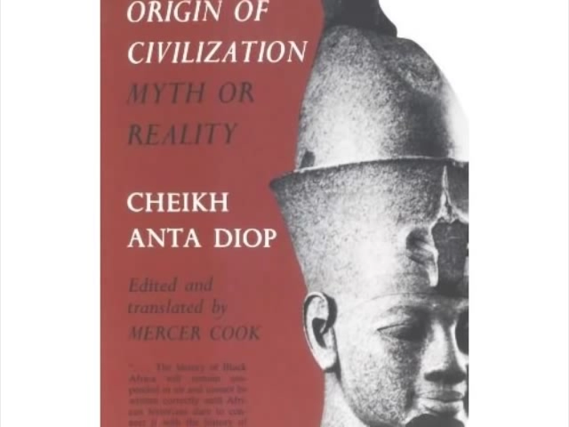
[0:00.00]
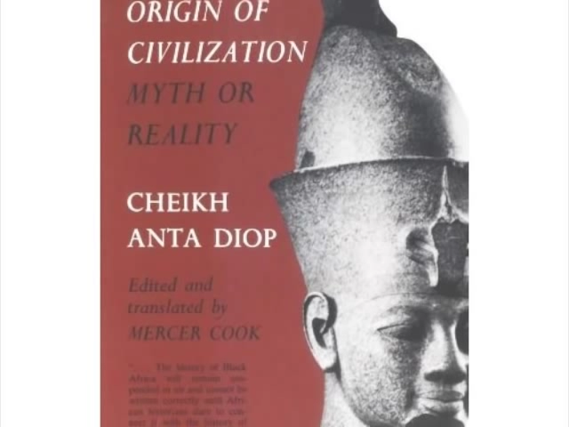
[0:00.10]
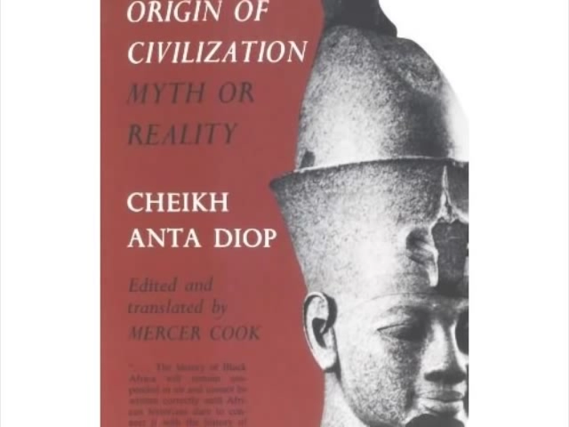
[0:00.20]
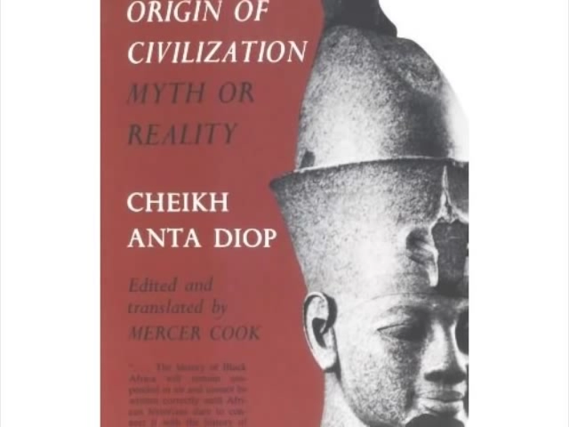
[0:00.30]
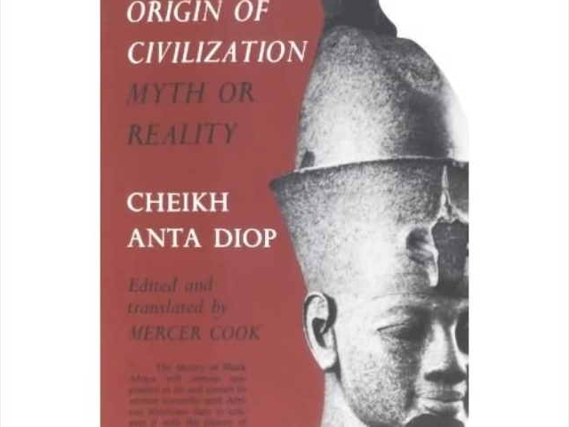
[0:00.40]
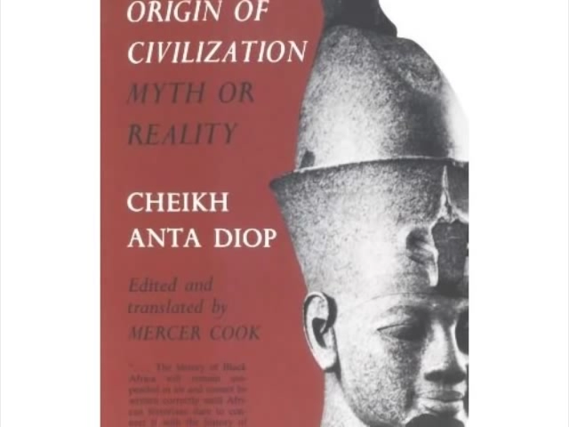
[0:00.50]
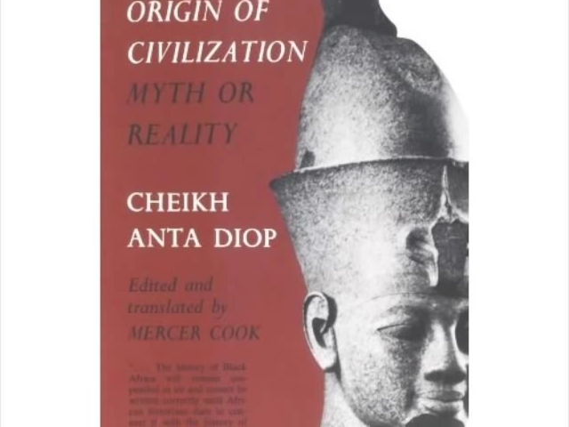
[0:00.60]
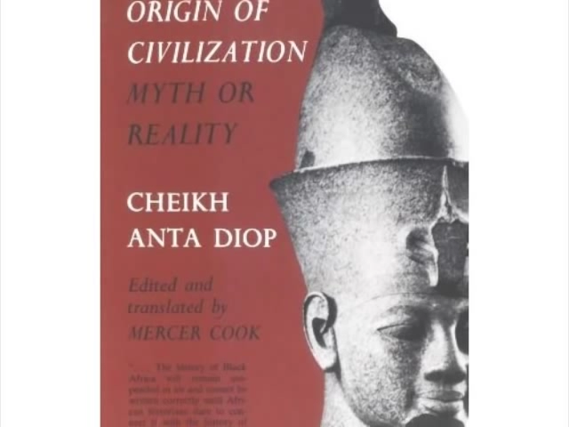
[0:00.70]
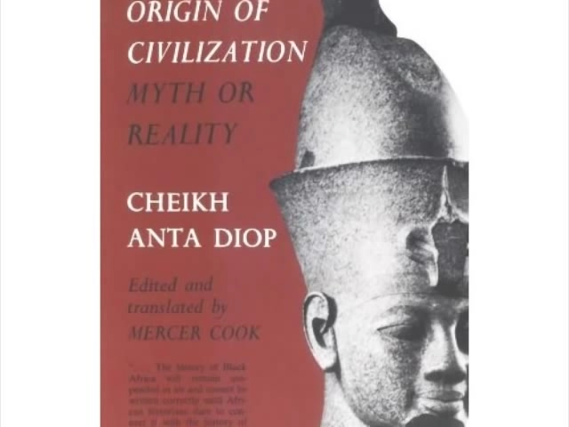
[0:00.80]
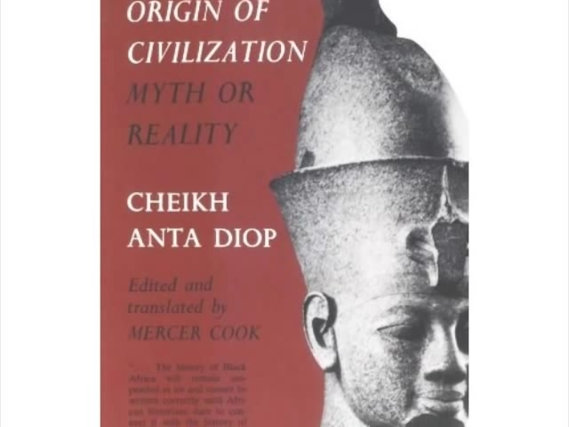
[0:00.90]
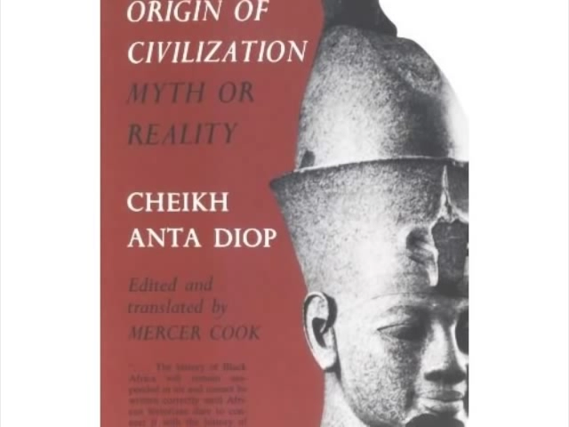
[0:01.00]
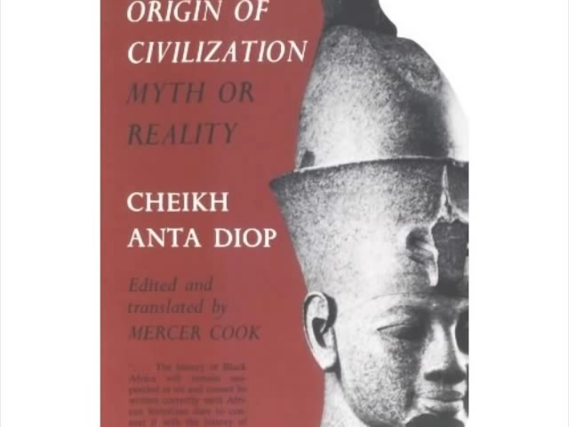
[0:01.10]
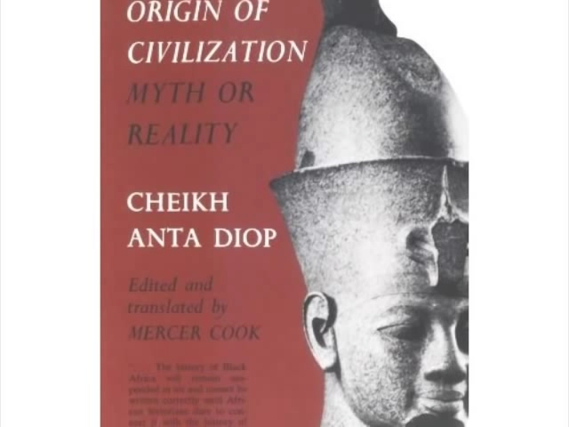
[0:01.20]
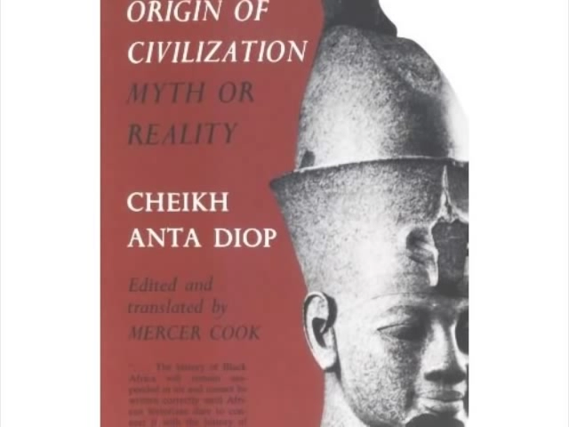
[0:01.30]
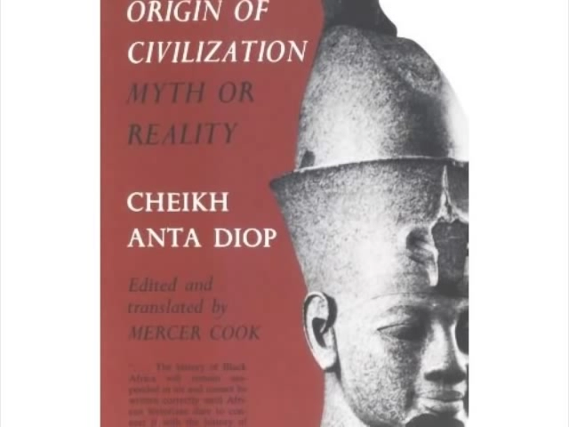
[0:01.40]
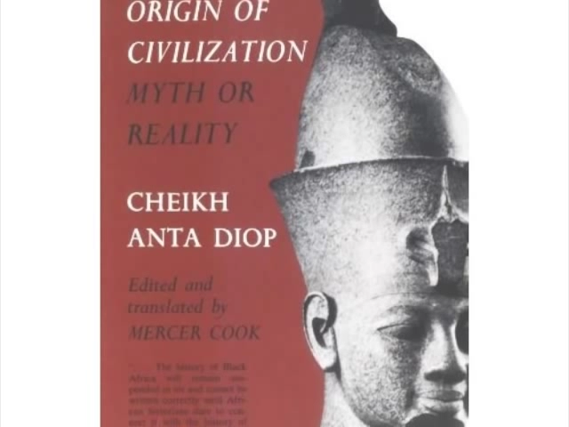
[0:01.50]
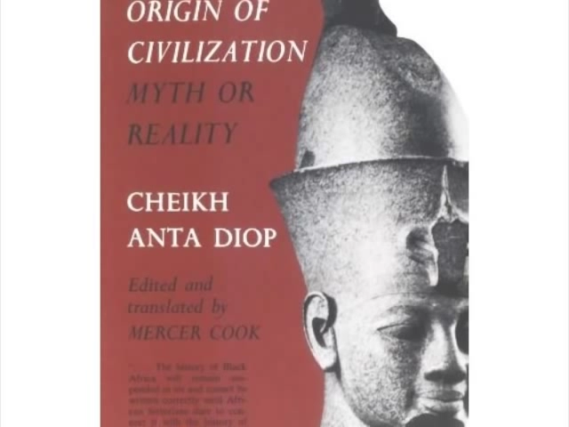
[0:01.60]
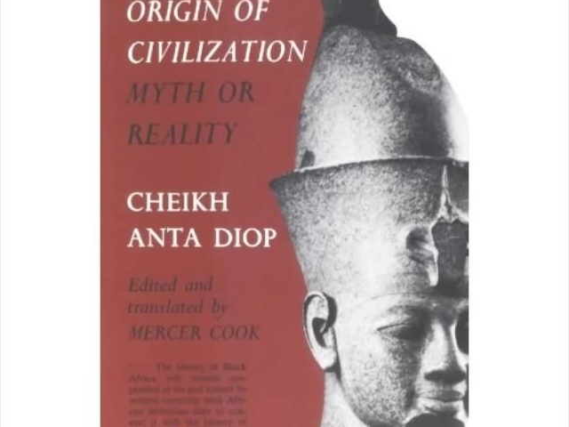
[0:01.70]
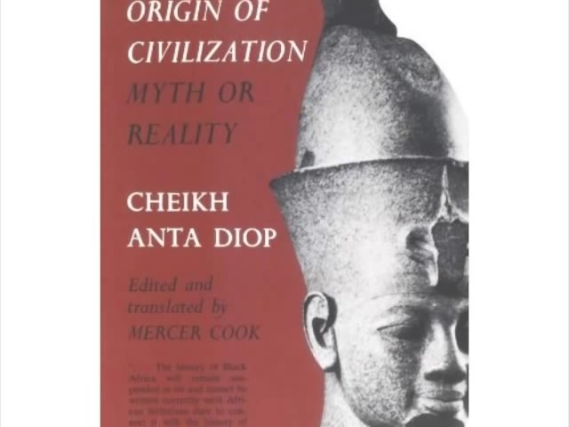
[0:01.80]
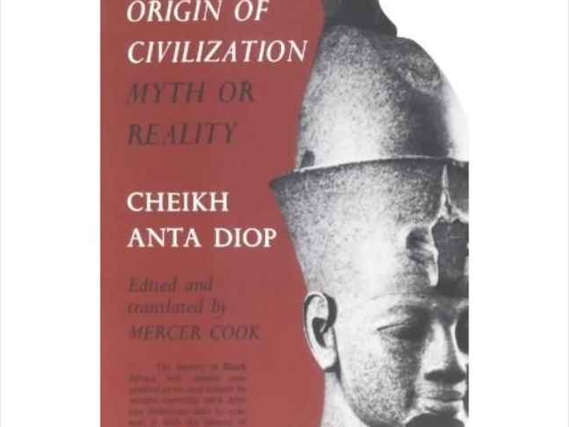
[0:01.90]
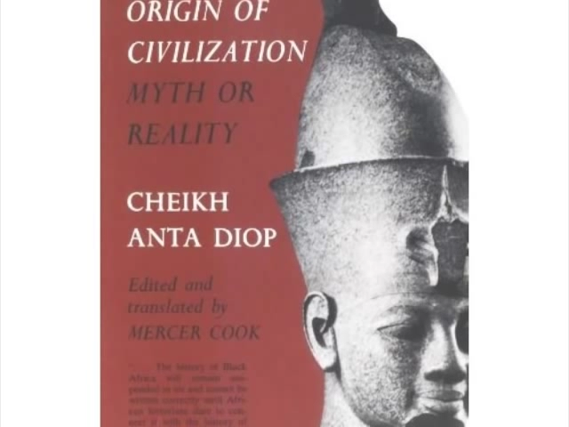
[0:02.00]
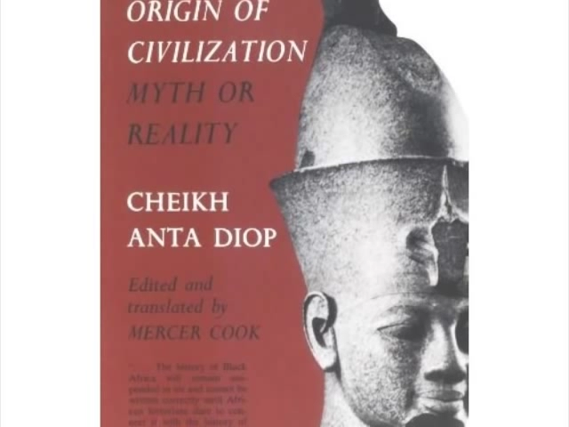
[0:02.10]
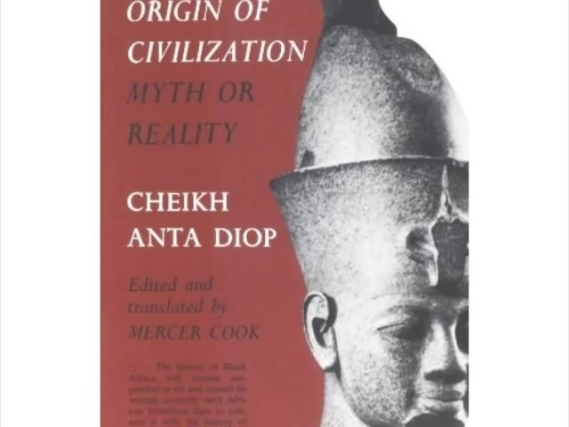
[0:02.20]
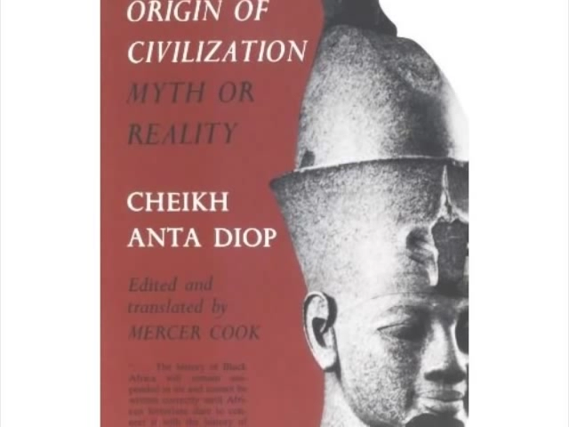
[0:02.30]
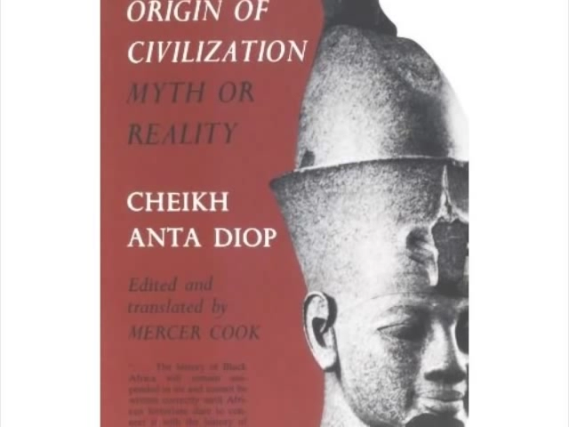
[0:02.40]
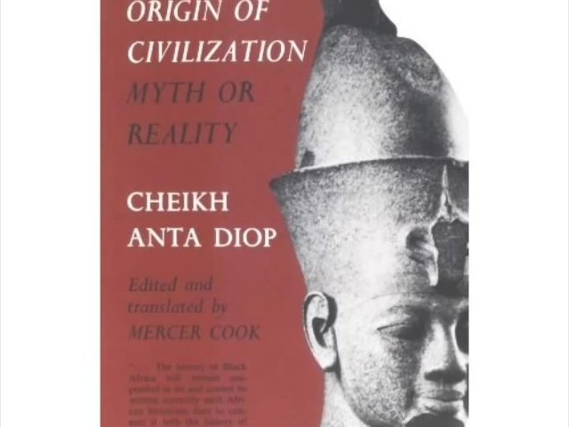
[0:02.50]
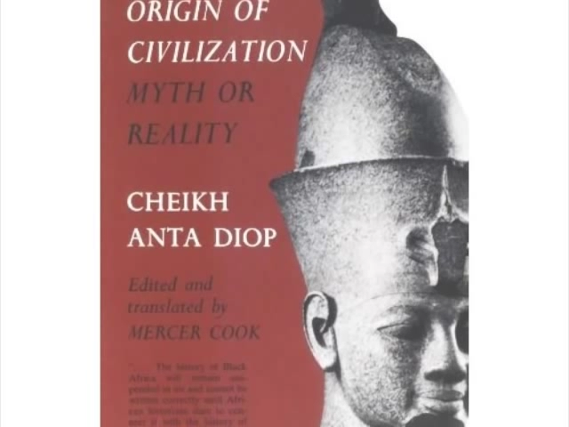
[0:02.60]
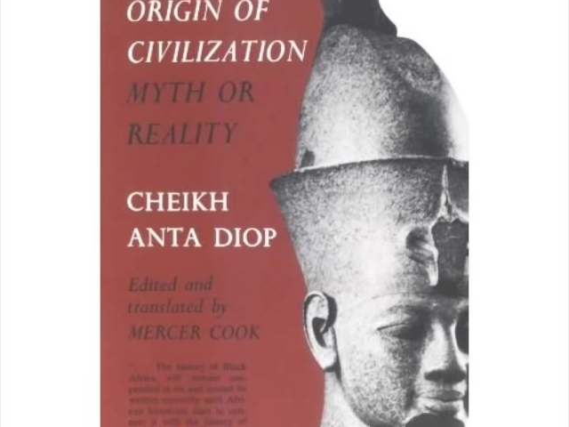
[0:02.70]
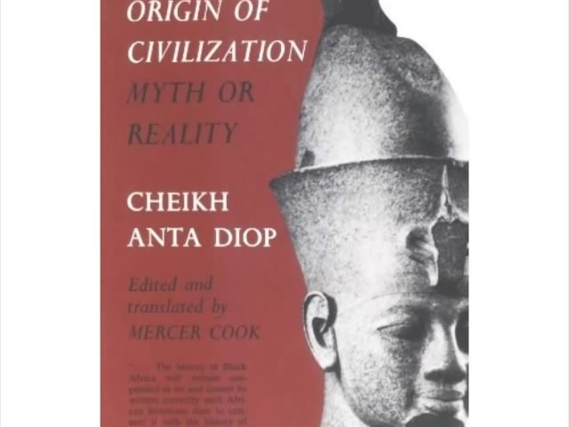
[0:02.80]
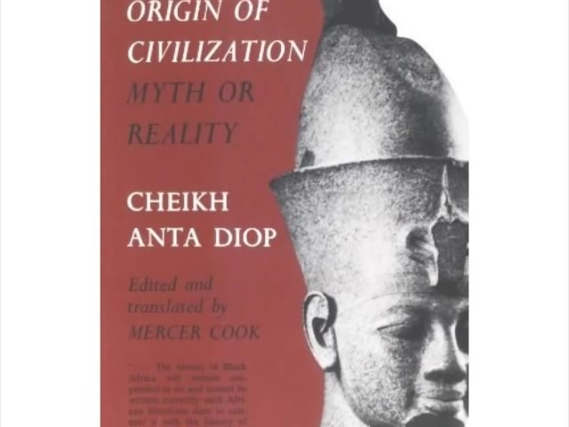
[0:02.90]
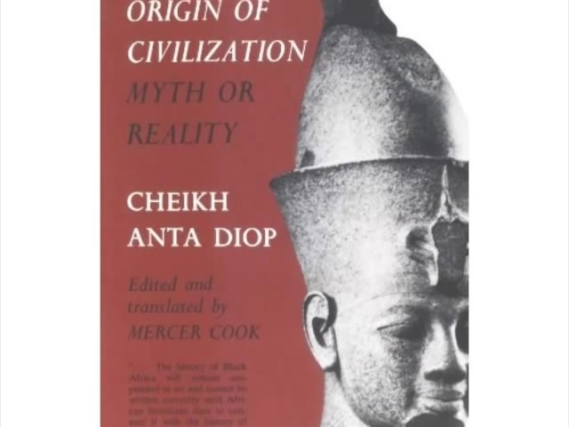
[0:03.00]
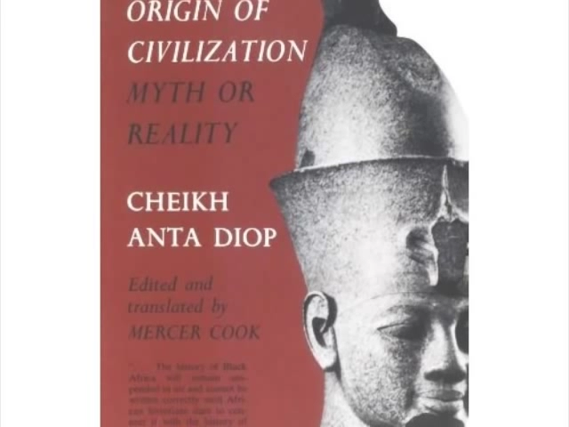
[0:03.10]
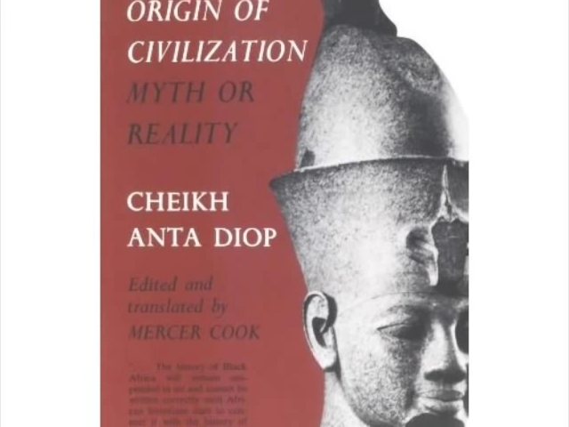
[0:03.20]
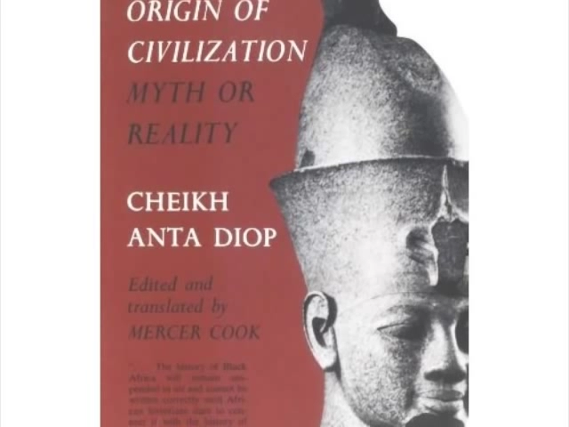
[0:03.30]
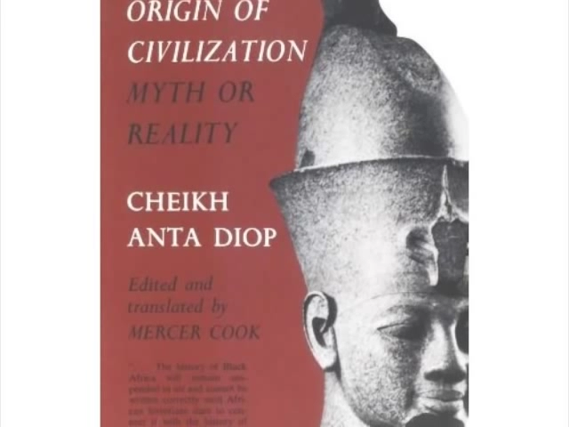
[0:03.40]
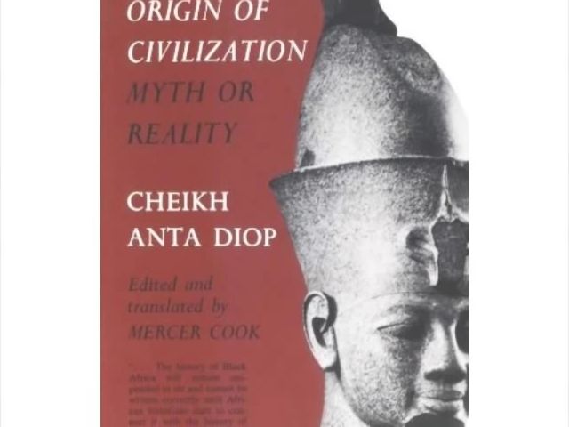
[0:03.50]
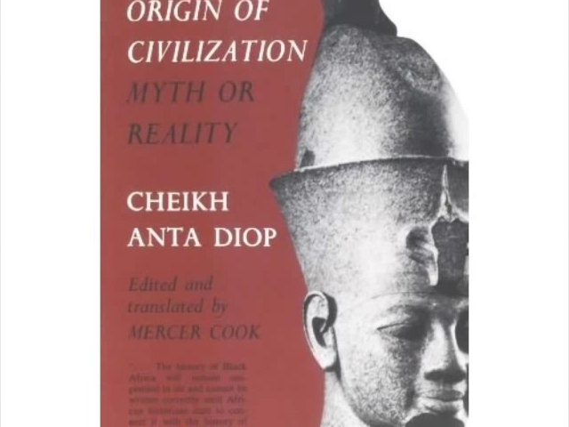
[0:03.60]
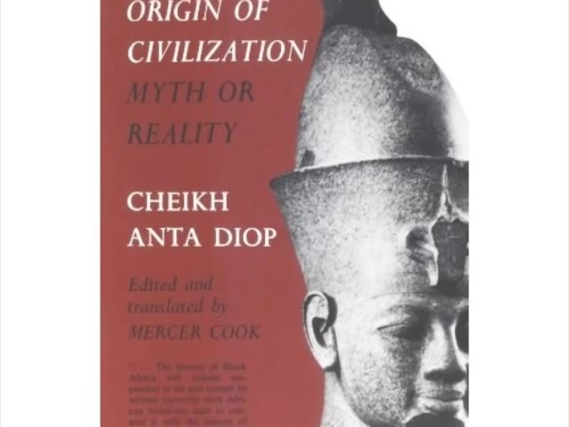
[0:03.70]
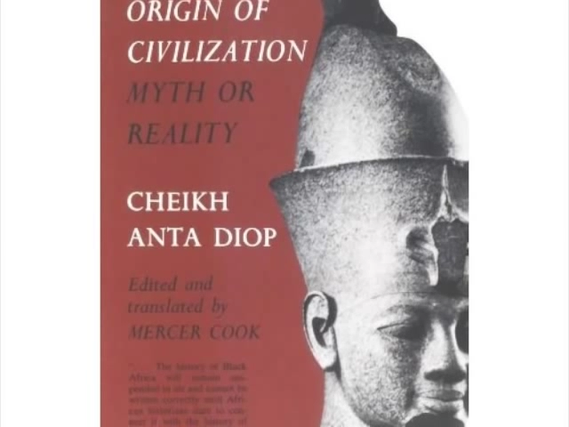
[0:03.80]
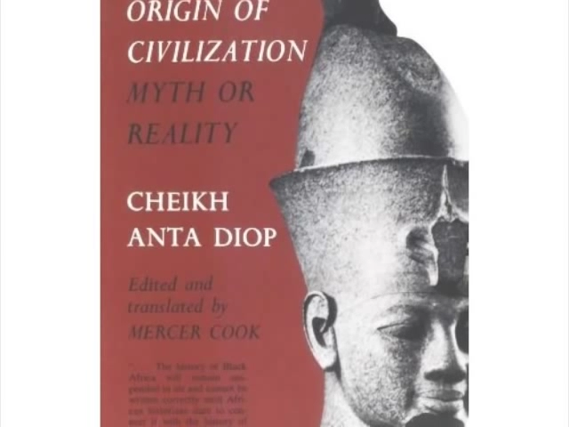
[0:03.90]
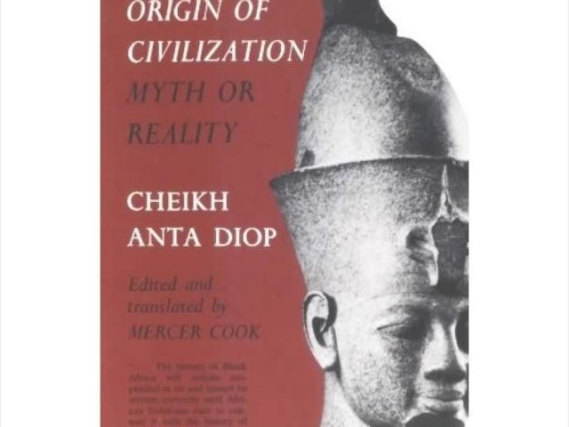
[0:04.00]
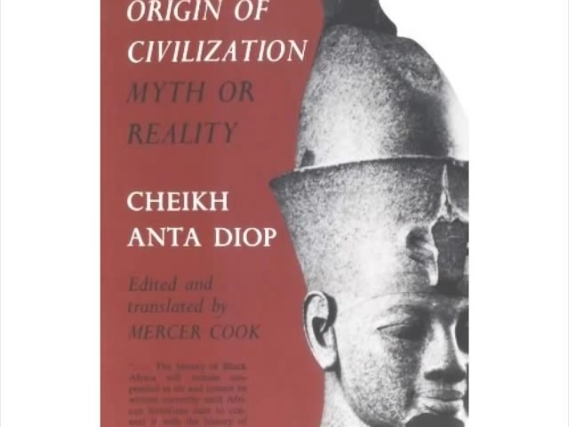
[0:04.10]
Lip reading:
Nobody's mouth can be seen.